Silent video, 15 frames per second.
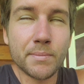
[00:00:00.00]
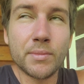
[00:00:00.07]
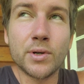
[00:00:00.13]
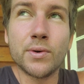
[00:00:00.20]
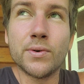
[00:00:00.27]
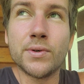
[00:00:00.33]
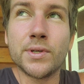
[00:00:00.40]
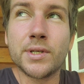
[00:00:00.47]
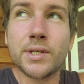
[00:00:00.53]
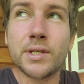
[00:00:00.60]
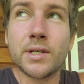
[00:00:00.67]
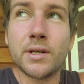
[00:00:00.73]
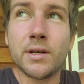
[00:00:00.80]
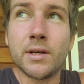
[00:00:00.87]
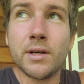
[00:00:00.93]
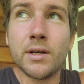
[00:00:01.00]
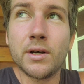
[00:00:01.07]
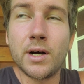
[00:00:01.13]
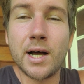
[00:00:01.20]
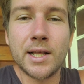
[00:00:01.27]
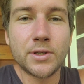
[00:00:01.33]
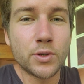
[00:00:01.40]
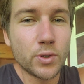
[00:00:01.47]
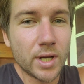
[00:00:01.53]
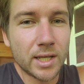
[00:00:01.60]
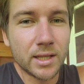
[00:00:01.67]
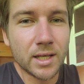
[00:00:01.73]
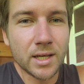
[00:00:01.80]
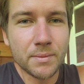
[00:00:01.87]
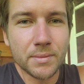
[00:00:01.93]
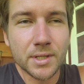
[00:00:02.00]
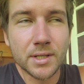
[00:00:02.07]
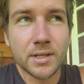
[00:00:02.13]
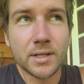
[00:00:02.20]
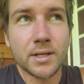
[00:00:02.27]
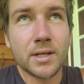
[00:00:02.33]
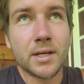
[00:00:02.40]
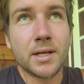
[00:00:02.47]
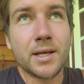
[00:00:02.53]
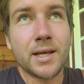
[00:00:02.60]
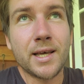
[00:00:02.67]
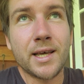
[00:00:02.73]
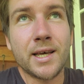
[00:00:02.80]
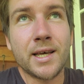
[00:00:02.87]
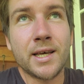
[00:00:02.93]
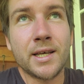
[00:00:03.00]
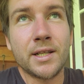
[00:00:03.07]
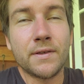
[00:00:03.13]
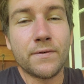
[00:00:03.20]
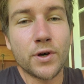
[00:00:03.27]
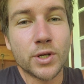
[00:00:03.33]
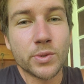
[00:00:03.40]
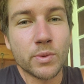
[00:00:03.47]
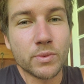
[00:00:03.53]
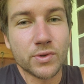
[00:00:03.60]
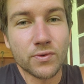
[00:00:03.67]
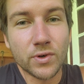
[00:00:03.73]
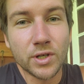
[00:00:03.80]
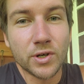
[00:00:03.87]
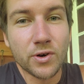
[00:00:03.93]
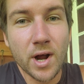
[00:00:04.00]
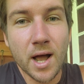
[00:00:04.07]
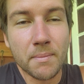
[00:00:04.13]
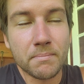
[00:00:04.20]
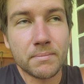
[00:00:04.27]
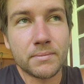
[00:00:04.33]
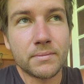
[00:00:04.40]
because I had 2 headlamps, and the first one was really crap.